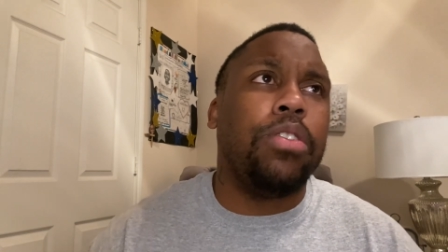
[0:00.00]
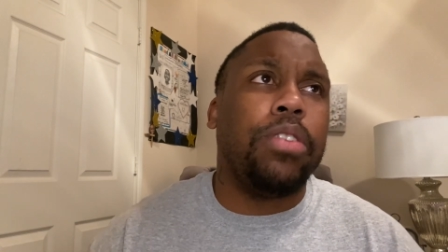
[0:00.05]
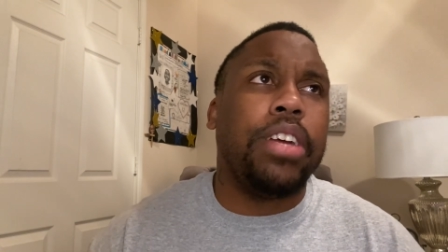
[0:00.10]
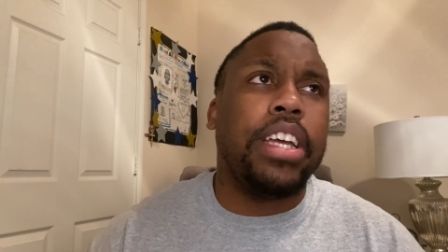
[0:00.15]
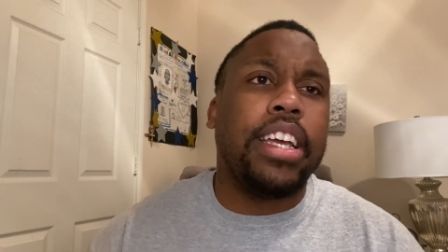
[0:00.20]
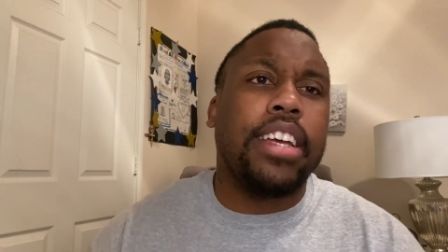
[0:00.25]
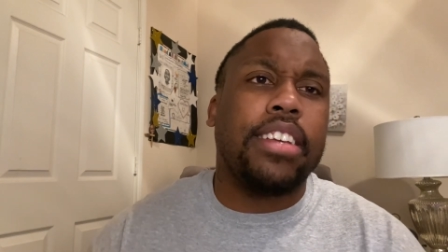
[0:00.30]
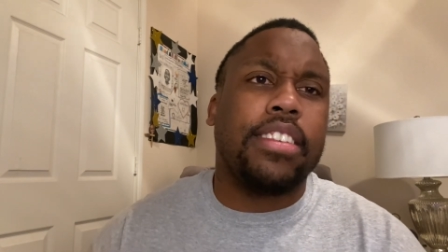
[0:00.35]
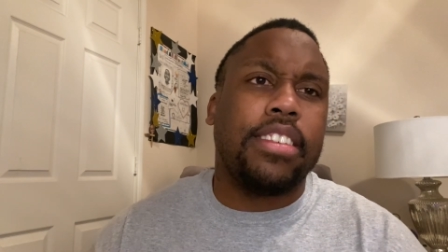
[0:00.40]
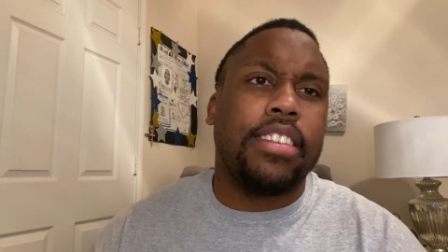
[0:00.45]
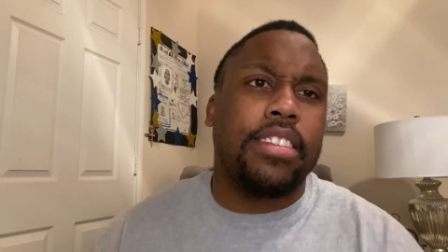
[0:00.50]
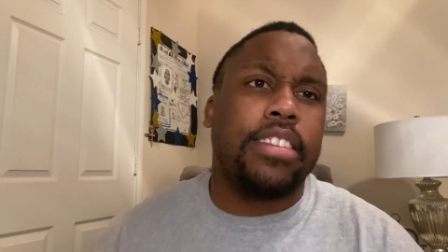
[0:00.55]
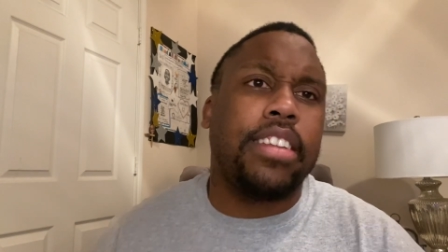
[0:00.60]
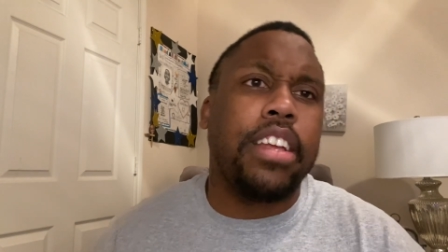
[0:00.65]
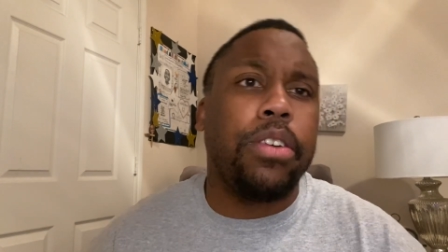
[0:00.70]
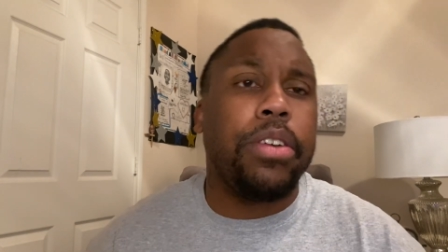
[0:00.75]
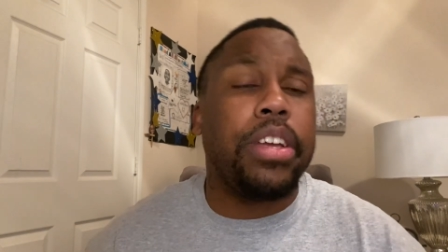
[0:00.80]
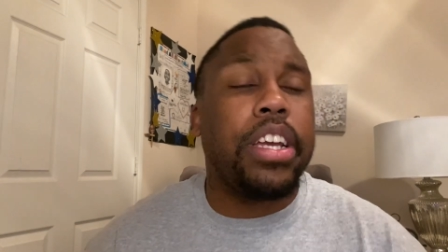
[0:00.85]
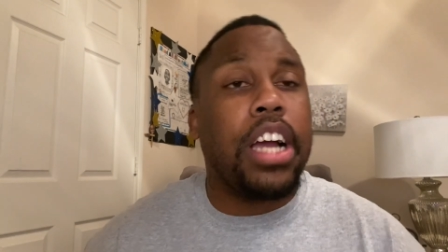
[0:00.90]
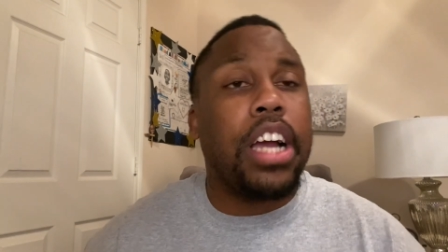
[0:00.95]
He gets a steal.
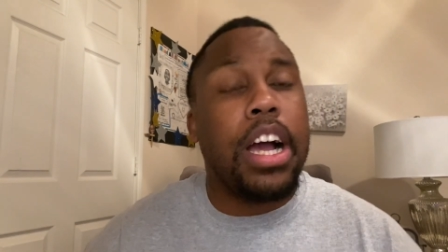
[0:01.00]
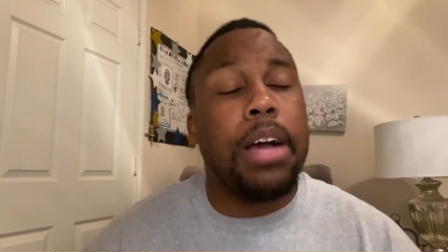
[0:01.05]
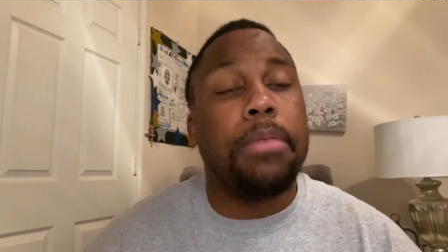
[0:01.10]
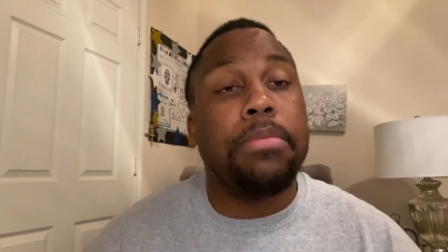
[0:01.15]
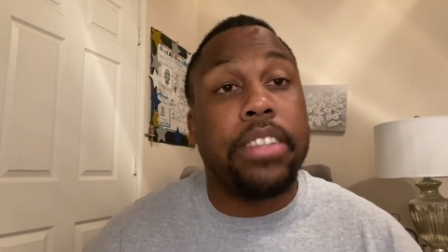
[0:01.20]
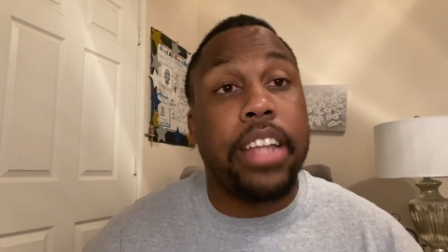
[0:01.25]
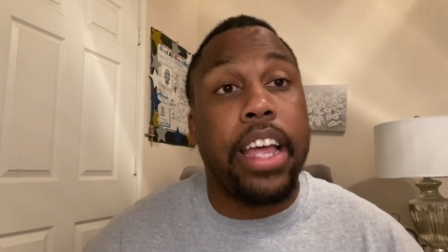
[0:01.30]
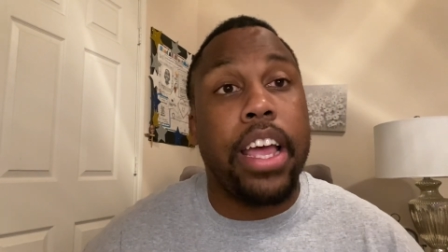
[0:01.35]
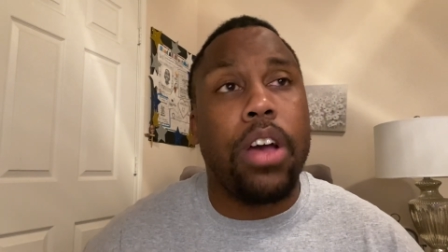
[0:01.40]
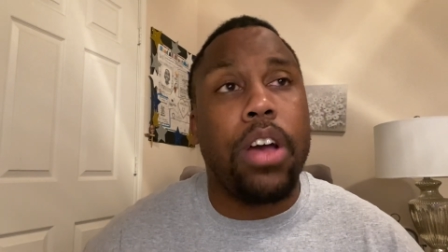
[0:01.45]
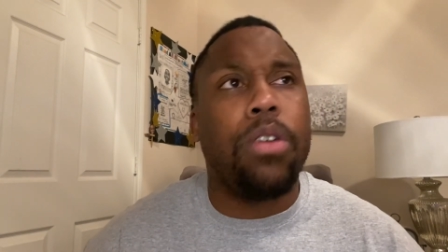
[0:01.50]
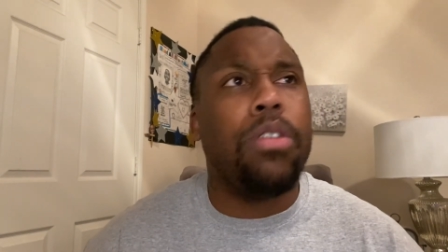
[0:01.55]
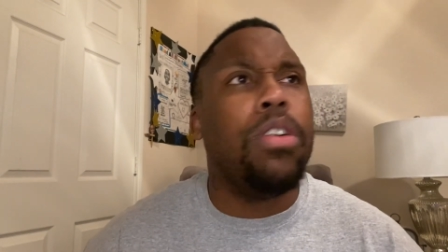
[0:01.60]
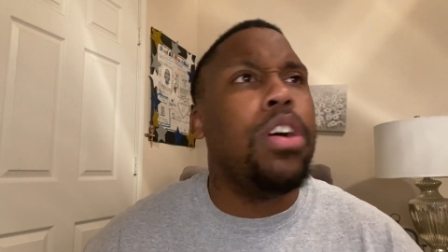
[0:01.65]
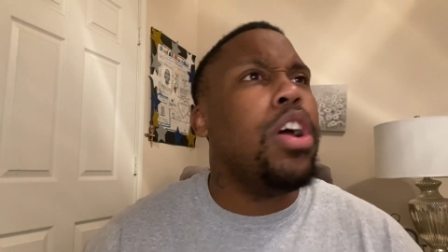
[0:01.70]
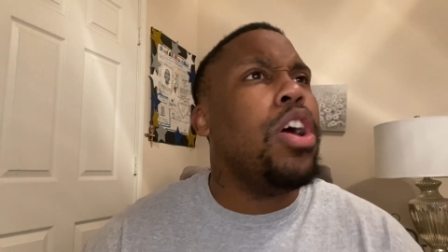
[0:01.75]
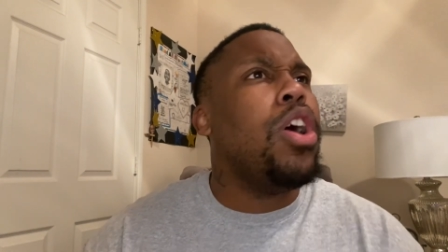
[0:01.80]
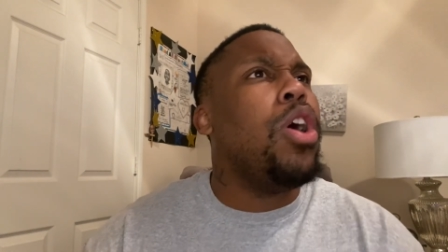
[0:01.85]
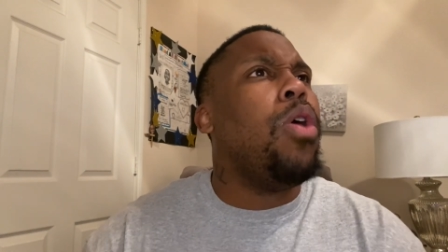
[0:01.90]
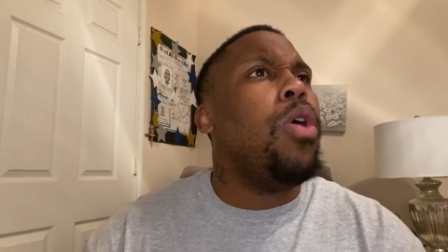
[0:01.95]
He comes down
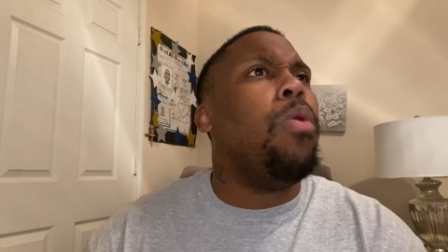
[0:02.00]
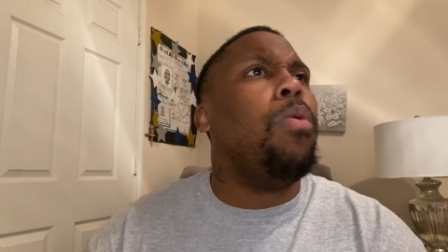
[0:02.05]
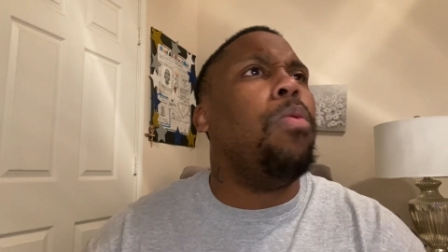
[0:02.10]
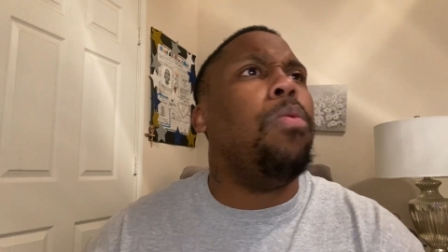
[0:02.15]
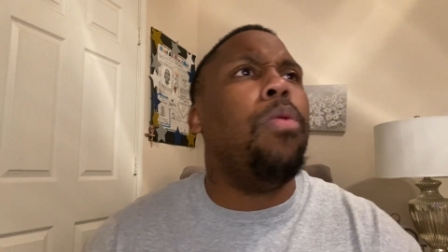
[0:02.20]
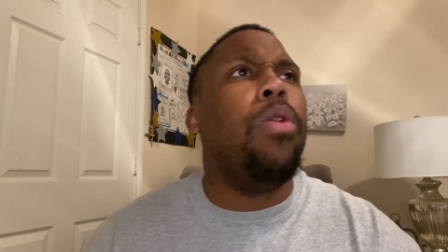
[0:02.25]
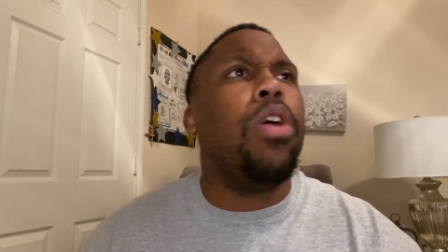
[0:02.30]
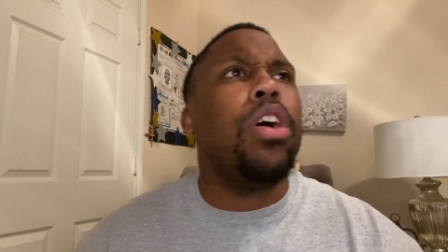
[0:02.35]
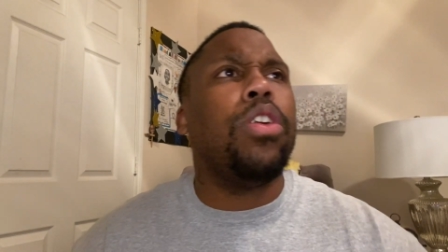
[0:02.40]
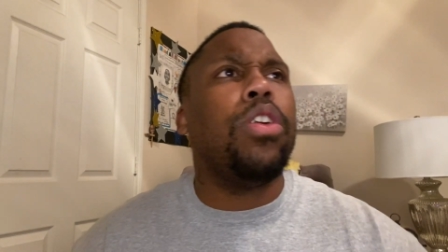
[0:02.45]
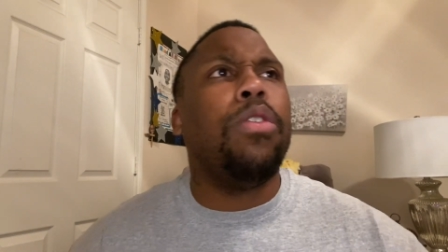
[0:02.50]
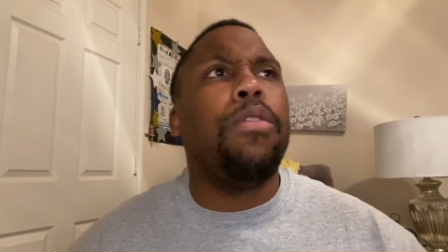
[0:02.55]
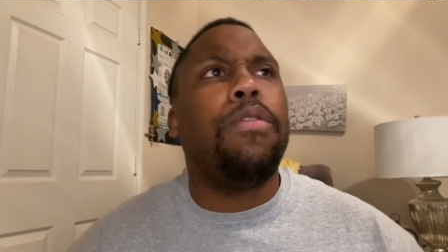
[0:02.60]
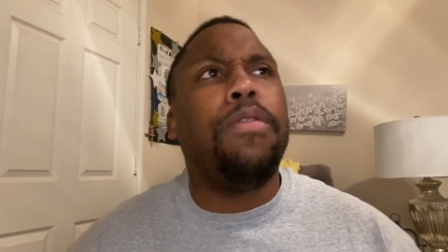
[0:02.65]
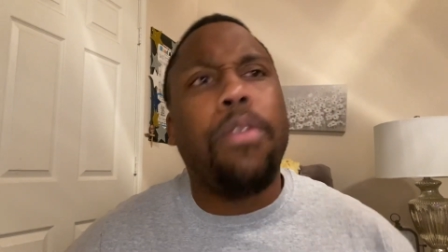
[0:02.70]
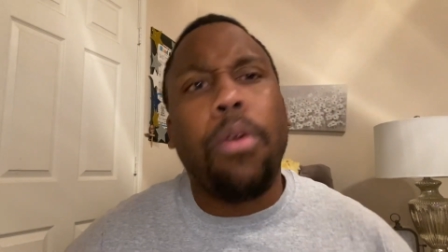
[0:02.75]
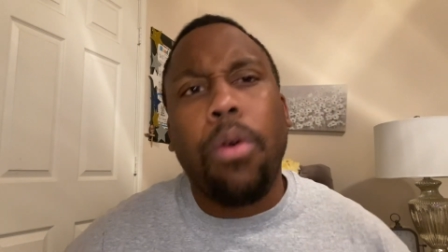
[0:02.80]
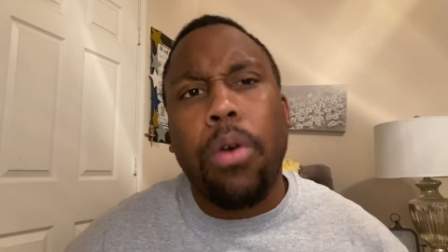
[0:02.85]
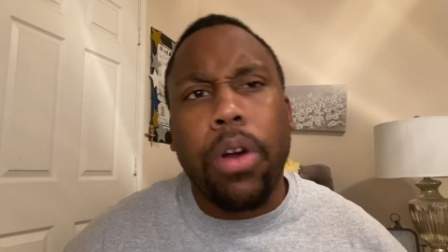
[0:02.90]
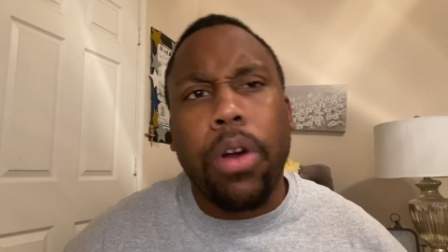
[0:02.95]

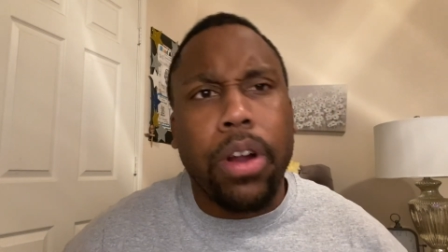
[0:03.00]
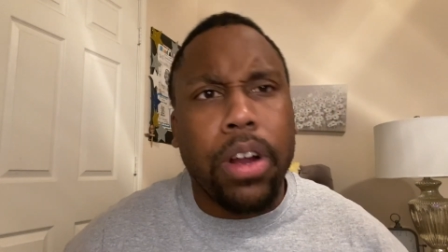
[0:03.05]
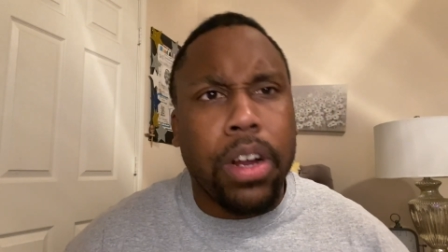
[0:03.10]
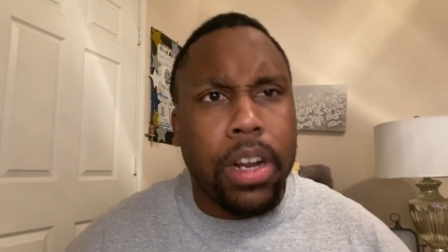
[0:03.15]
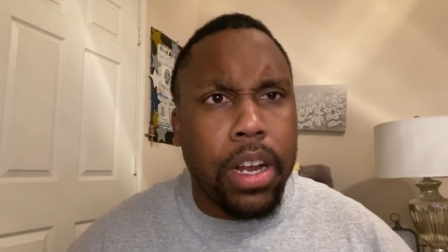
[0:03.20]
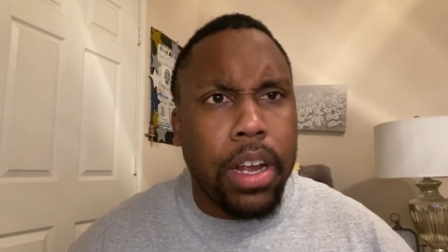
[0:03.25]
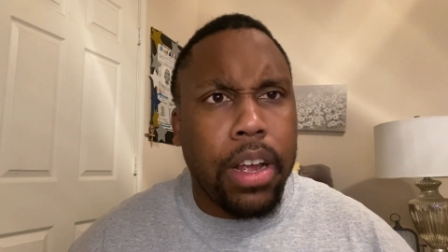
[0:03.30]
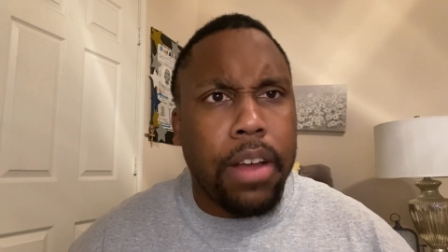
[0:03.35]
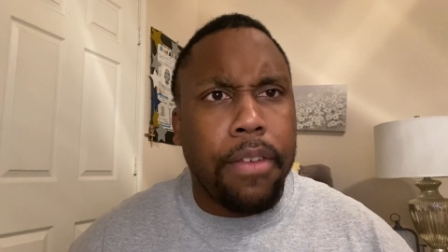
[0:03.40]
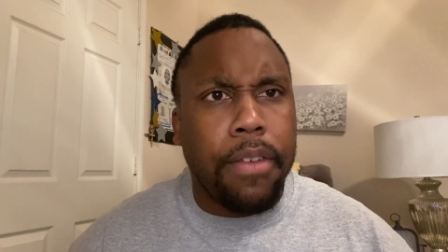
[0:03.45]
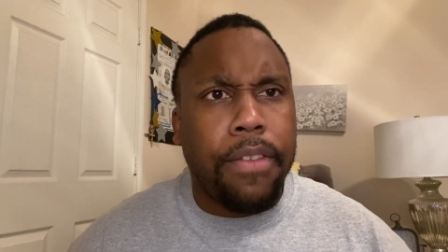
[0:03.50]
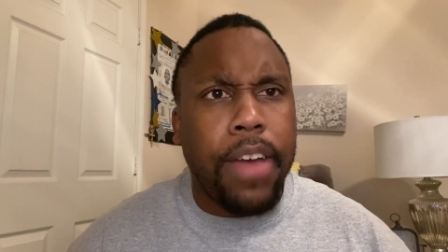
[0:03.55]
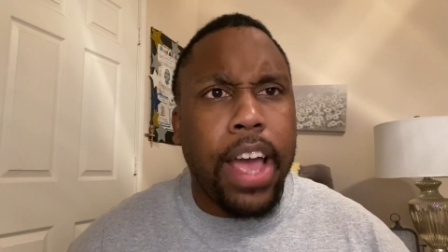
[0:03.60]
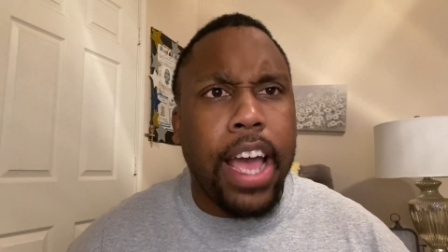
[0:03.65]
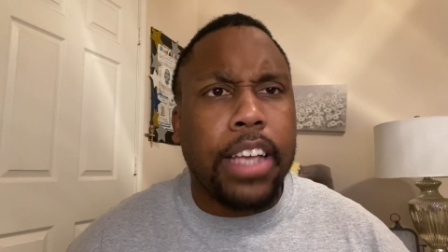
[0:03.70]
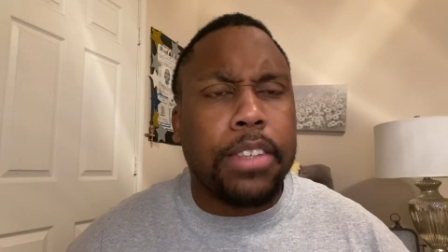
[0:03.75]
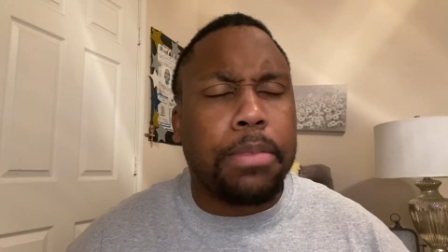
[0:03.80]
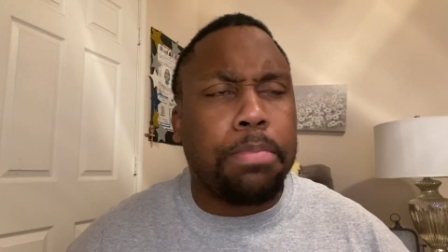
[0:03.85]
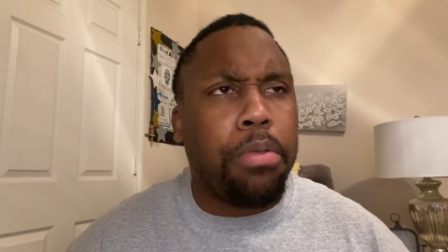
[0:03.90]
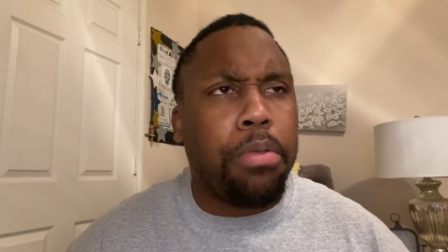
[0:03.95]
1-on-4,
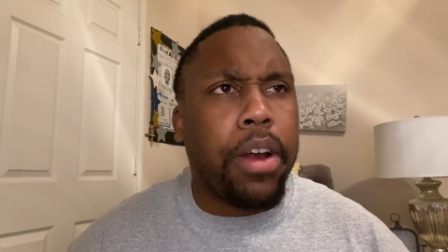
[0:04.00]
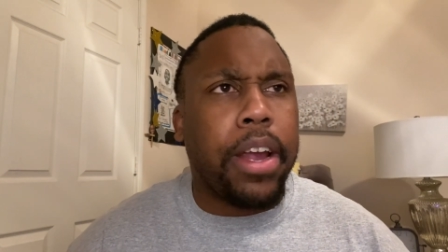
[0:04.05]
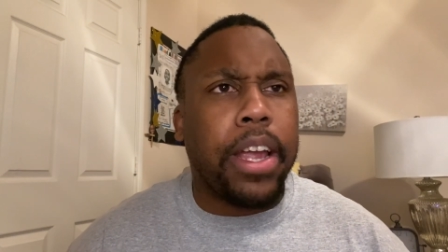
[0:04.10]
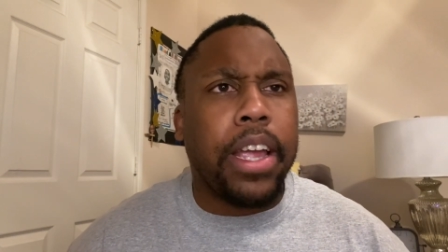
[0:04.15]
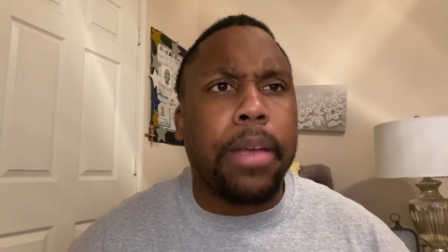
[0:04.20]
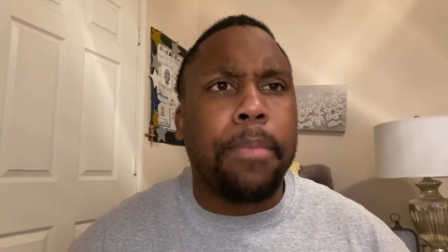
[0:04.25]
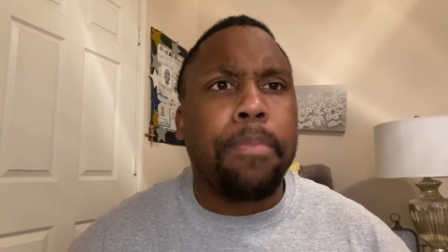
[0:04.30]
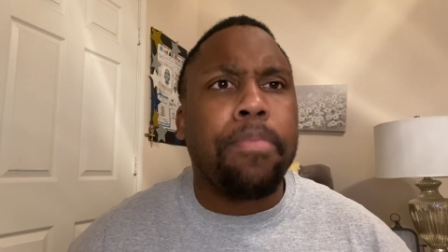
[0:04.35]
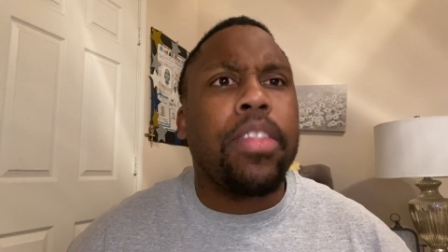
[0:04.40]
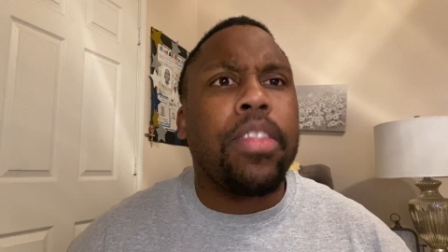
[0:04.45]
fast break.